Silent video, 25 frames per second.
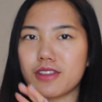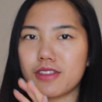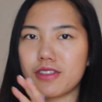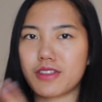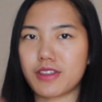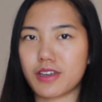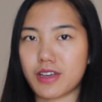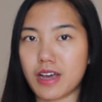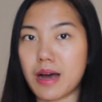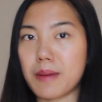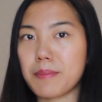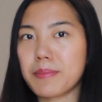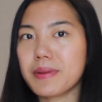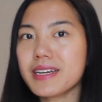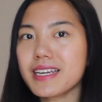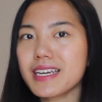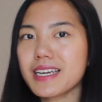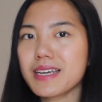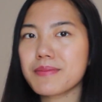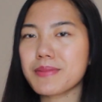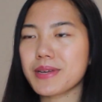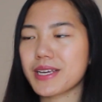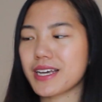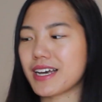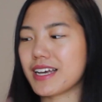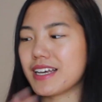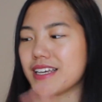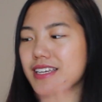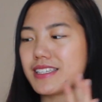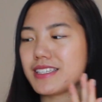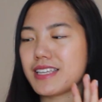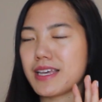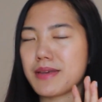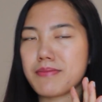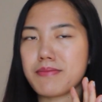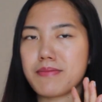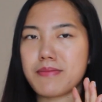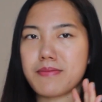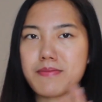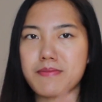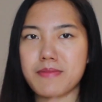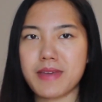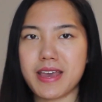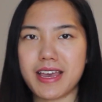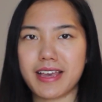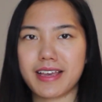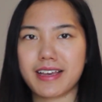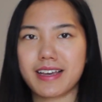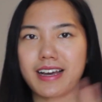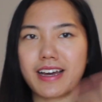the company because they
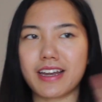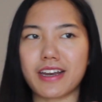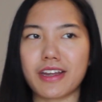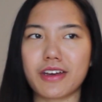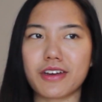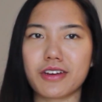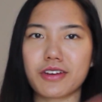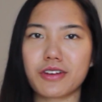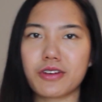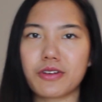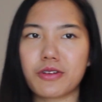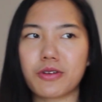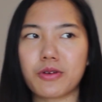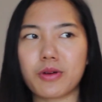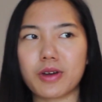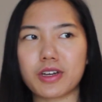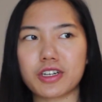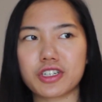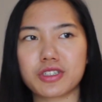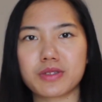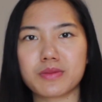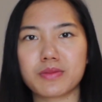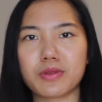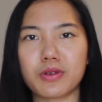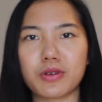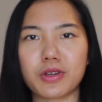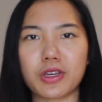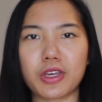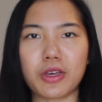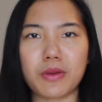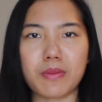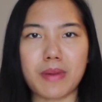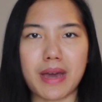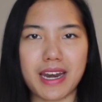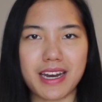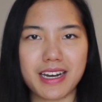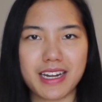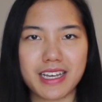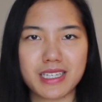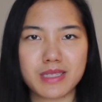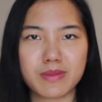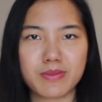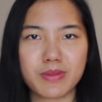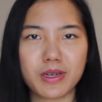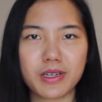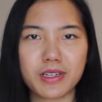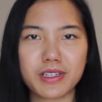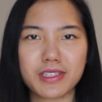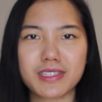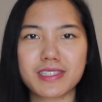make kind of questionable humanities
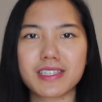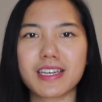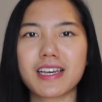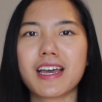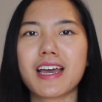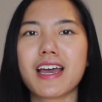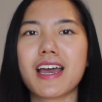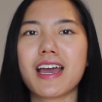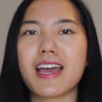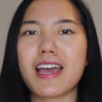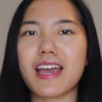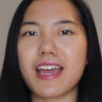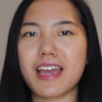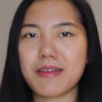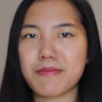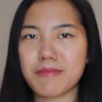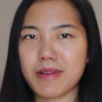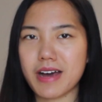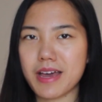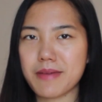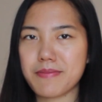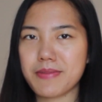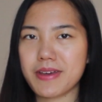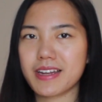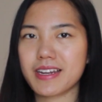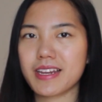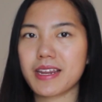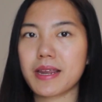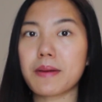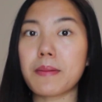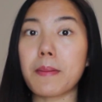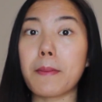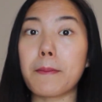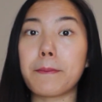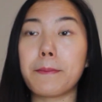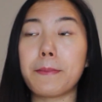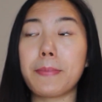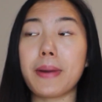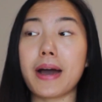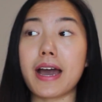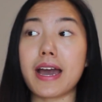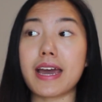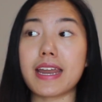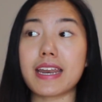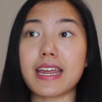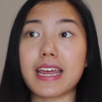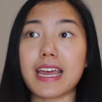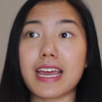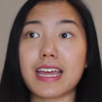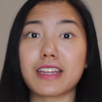books in my opinion,
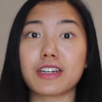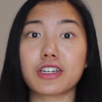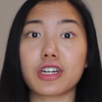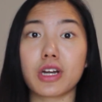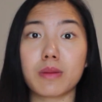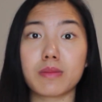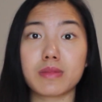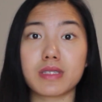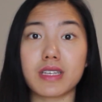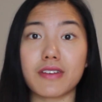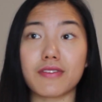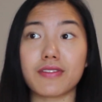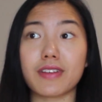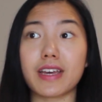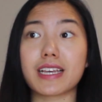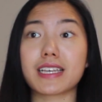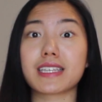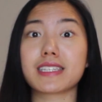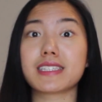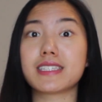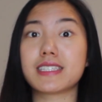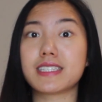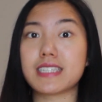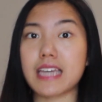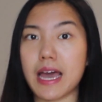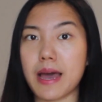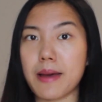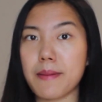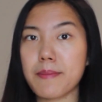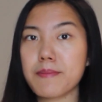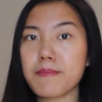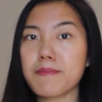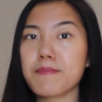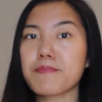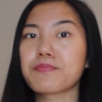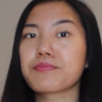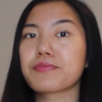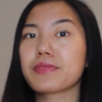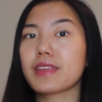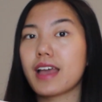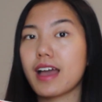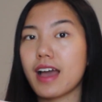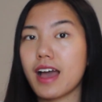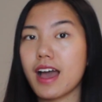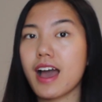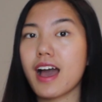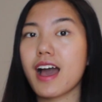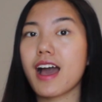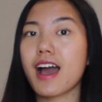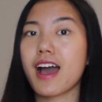but in terms of like STEM,
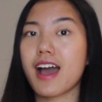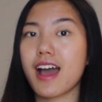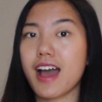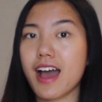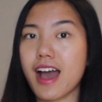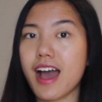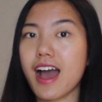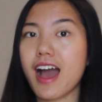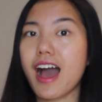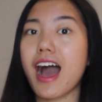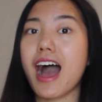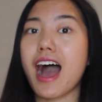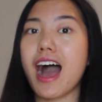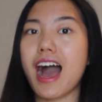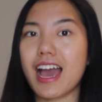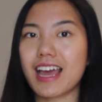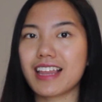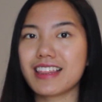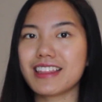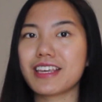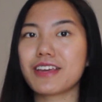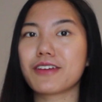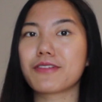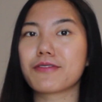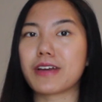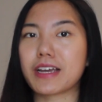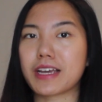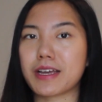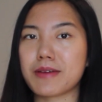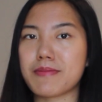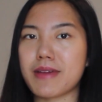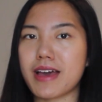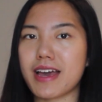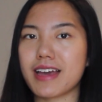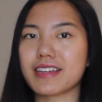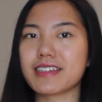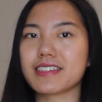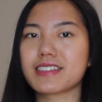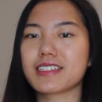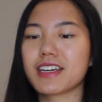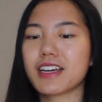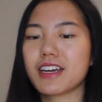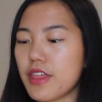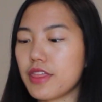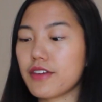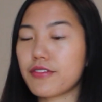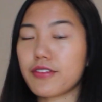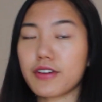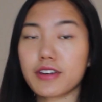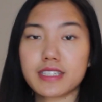highly recommend.
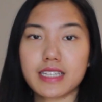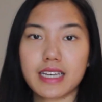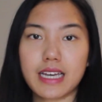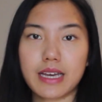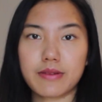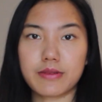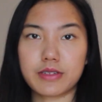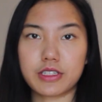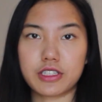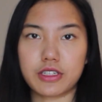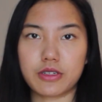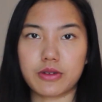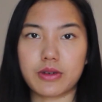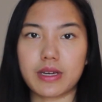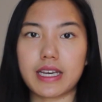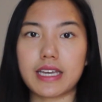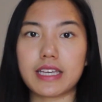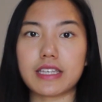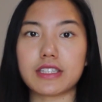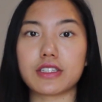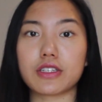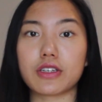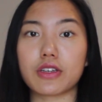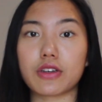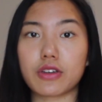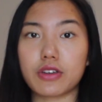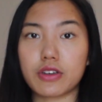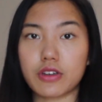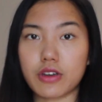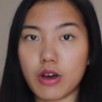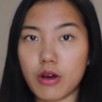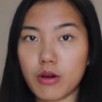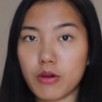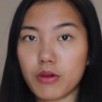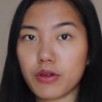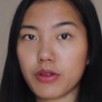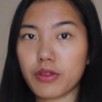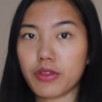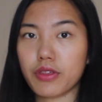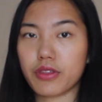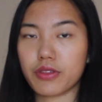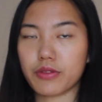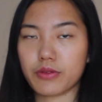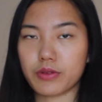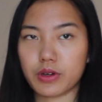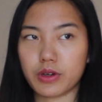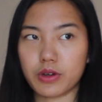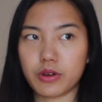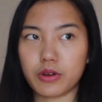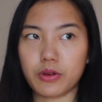The first thing I would do is go
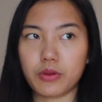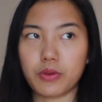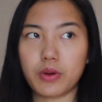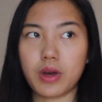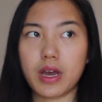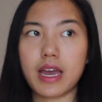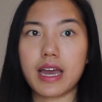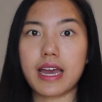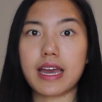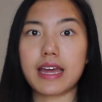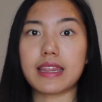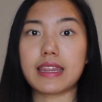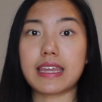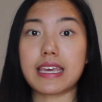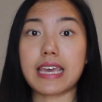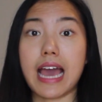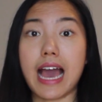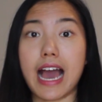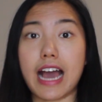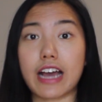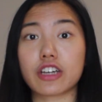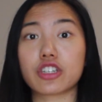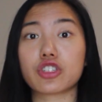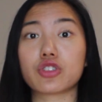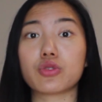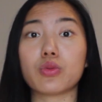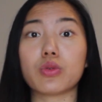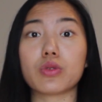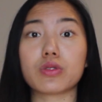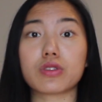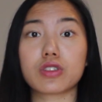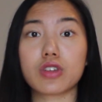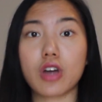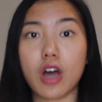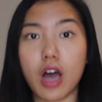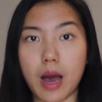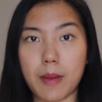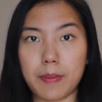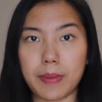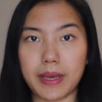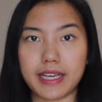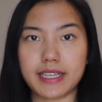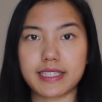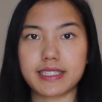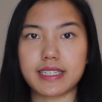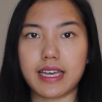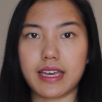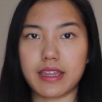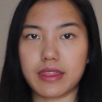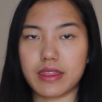through the actual
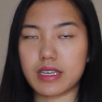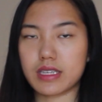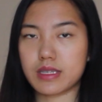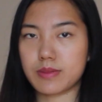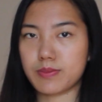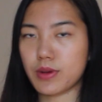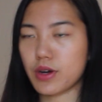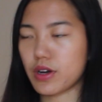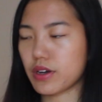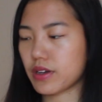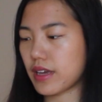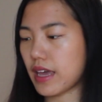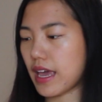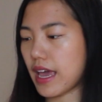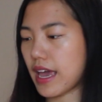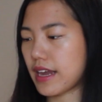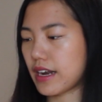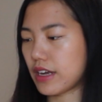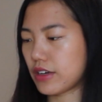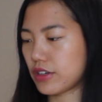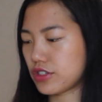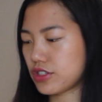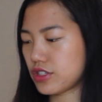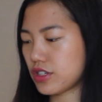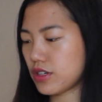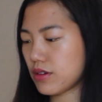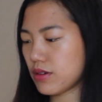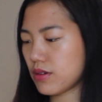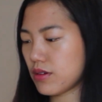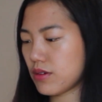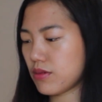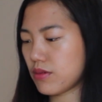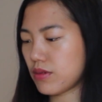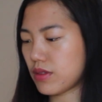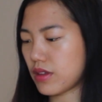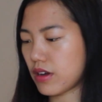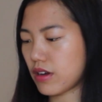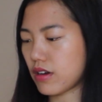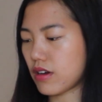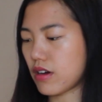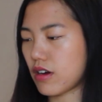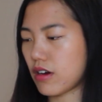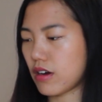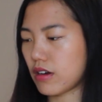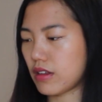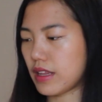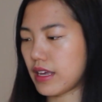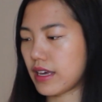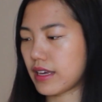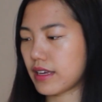topics in this book. And I'll show you there
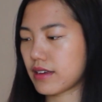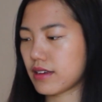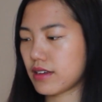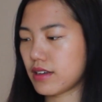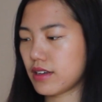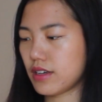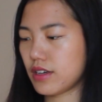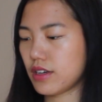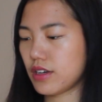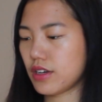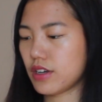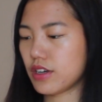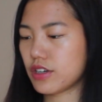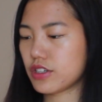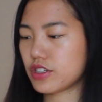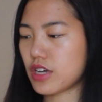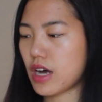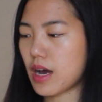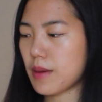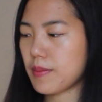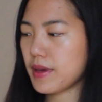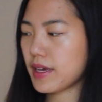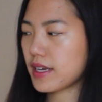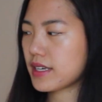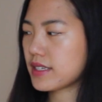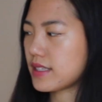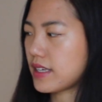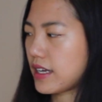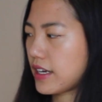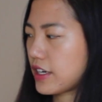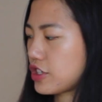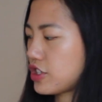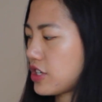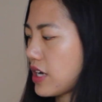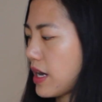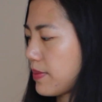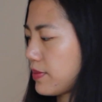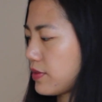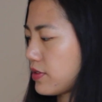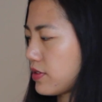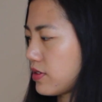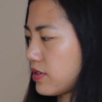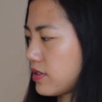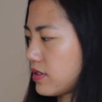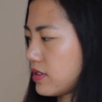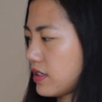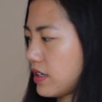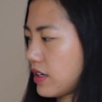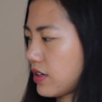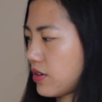are like topics like
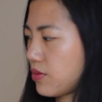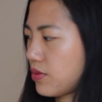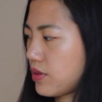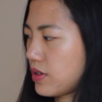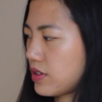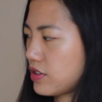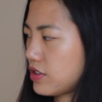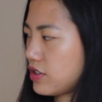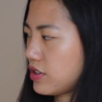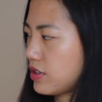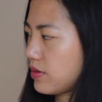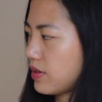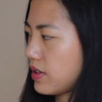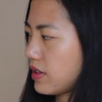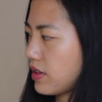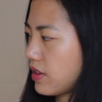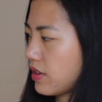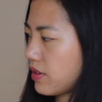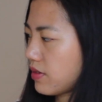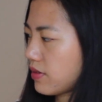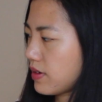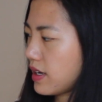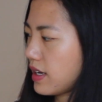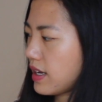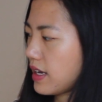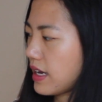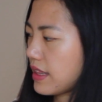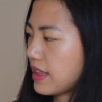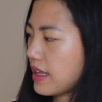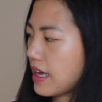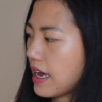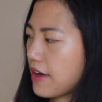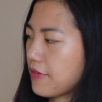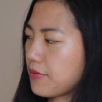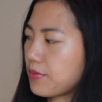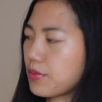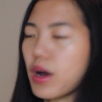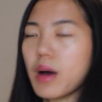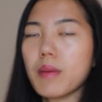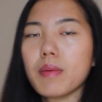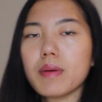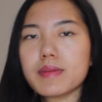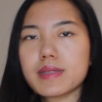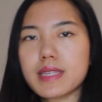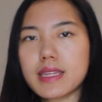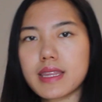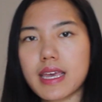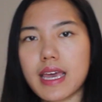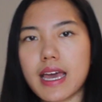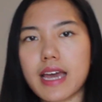chapters like 1, 2, and 3, and they have
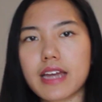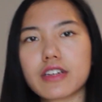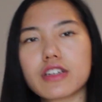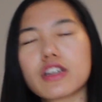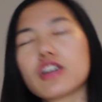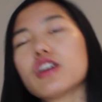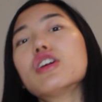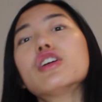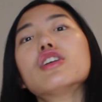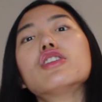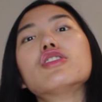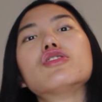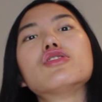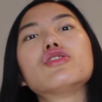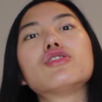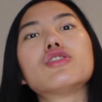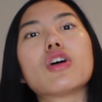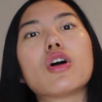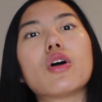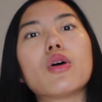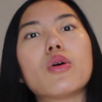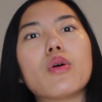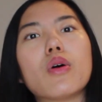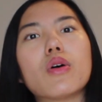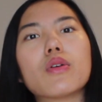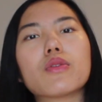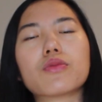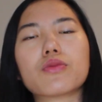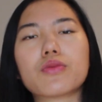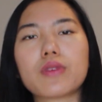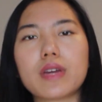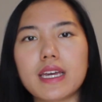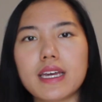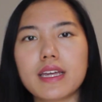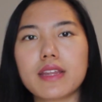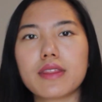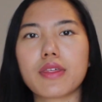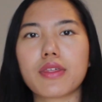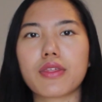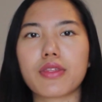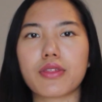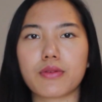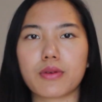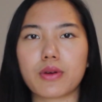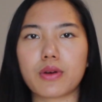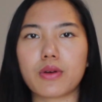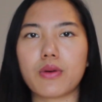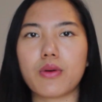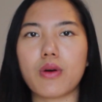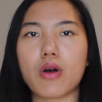problems at the end. So read
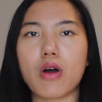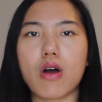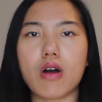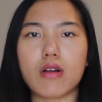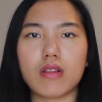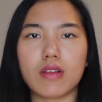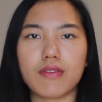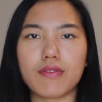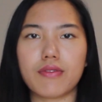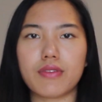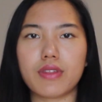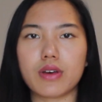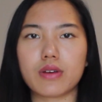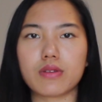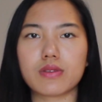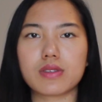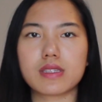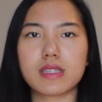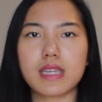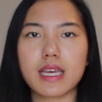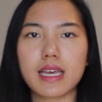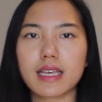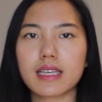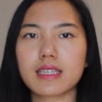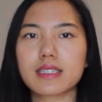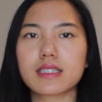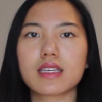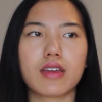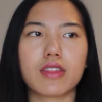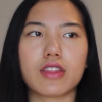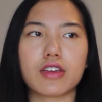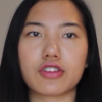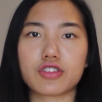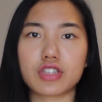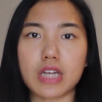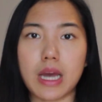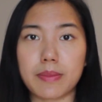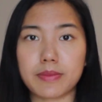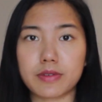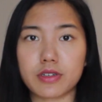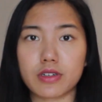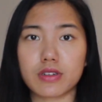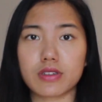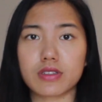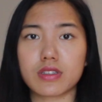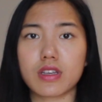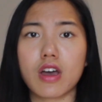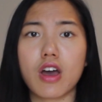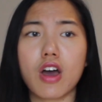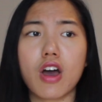through all of those things. Those
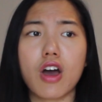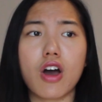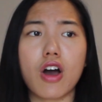chapters